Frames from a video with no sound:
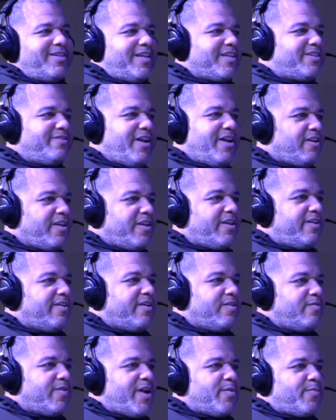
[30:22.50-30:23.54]
Like, you're not going to hear
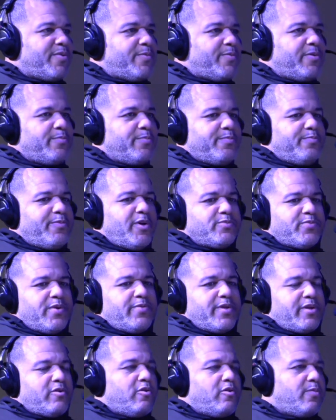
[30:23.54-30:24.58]
it, right? Most people
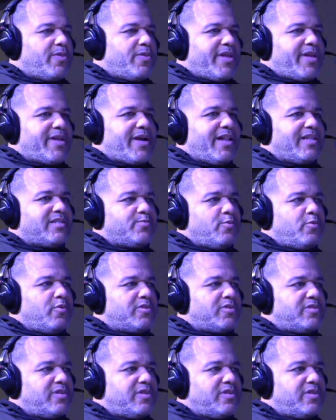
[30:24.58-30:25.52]
that go on to play college sports